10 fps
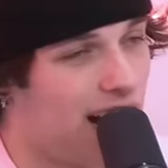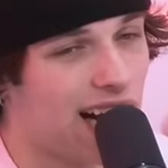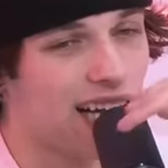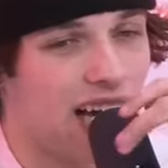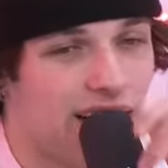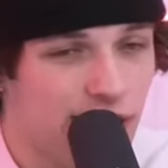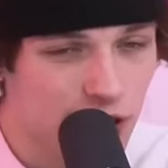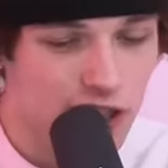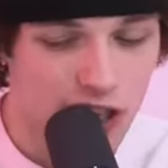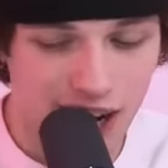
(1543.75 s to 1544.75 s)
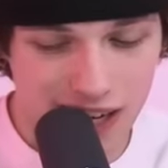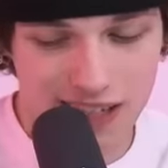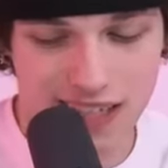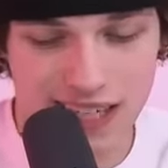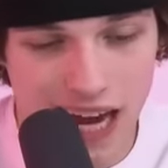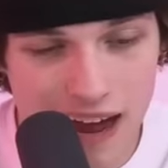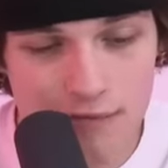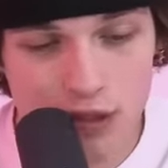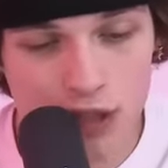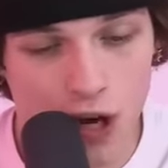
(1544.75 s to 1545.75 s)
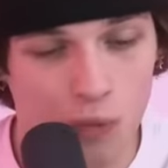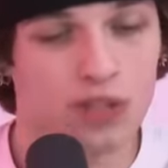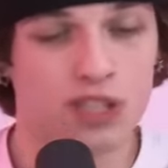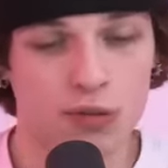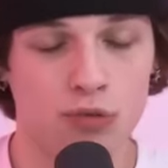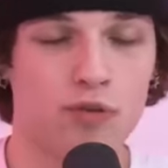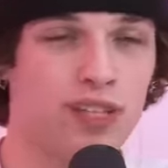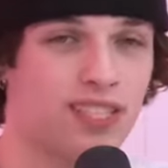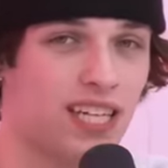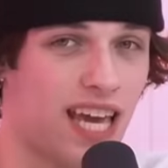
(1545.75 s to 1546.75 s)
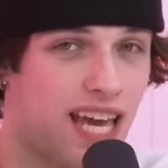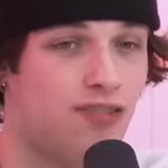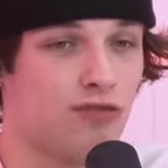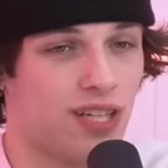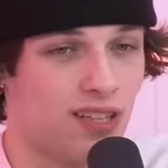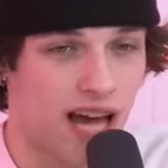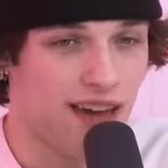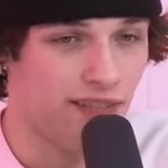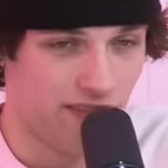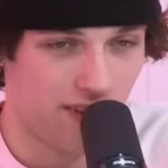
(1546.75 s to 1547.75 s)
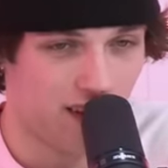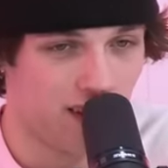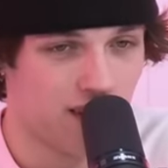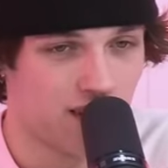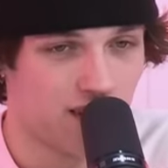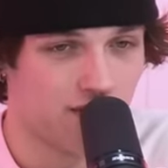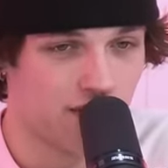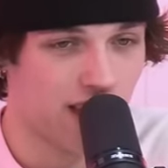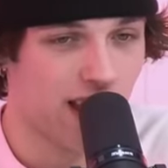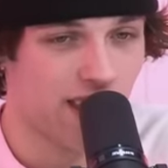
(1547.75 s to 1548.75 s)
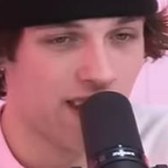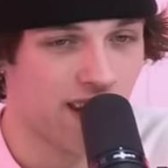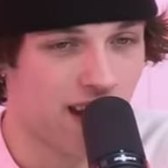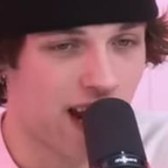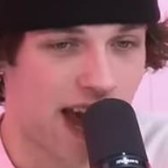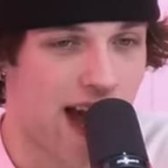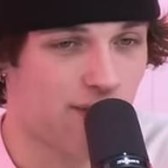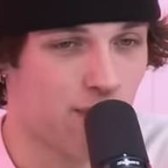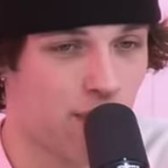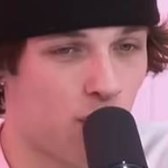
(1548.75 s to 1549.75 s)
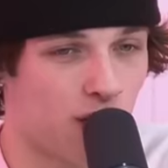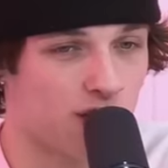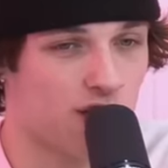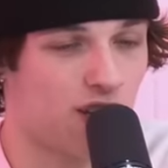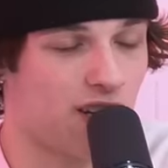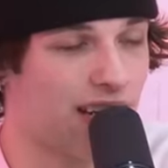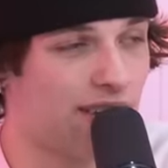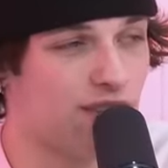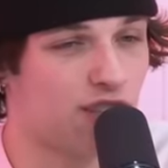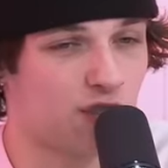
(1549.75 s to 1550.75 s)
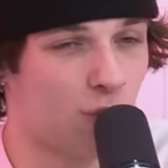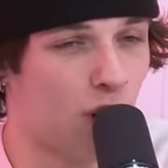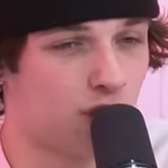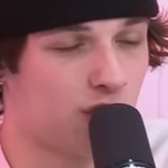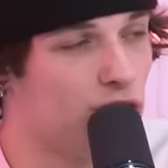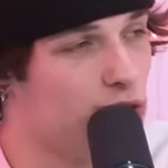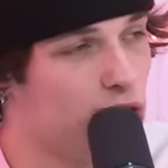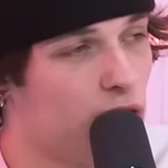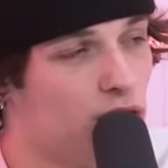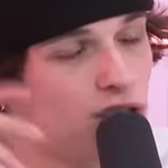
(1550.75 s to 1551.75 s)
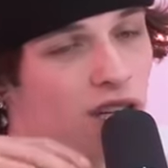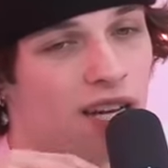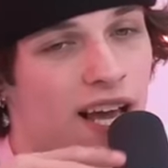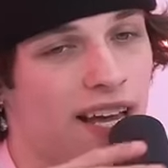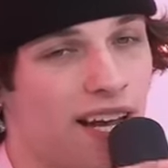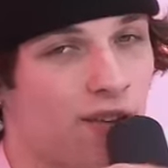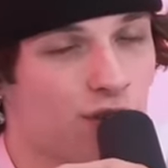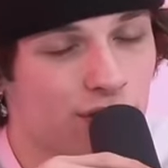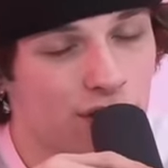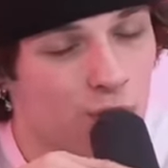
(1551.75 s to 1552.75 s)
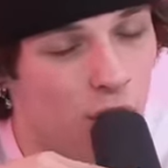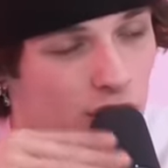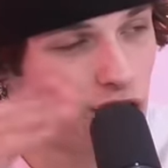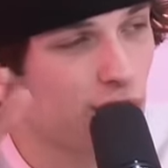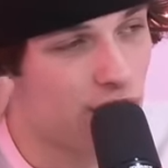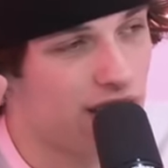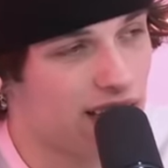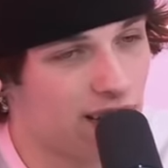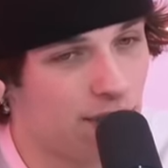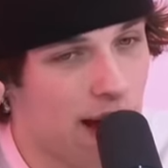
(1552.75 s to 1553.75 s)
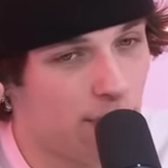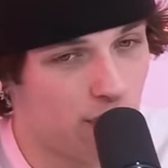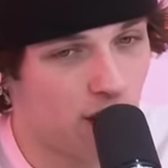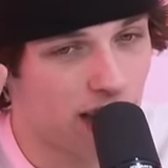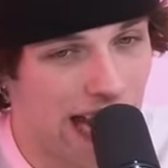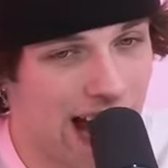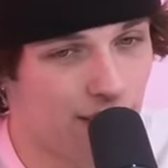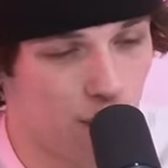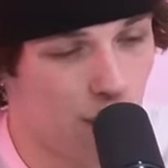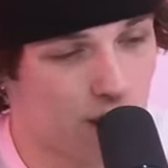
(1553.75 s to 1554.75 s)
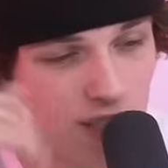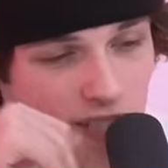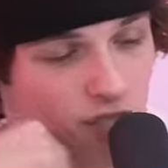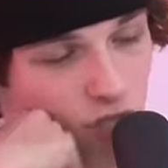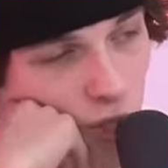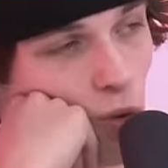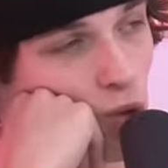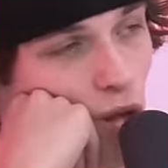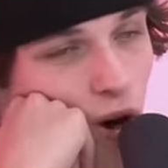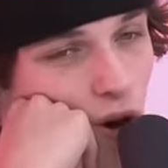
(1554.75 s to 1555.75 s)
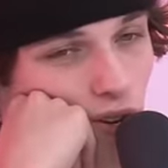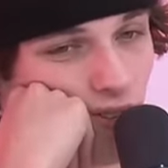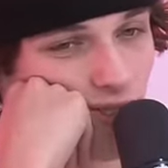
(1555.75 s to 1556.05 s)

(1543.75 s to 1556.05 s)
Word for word: I I've just not like I've been going to the movies like in real life lately, and I haven't been watching shit on Netflix or watching new shows. And I only really watch it when Nick and Matt put it on. I haven't watched it in so long.